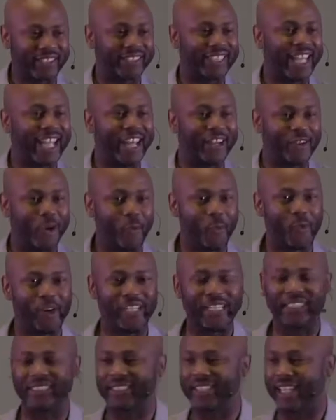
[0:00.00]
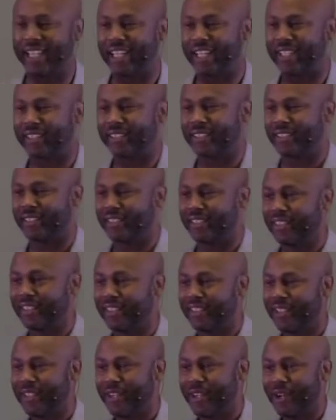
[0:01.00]
stand on what he says.
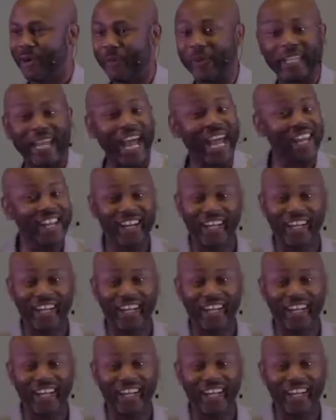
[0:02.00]
We can't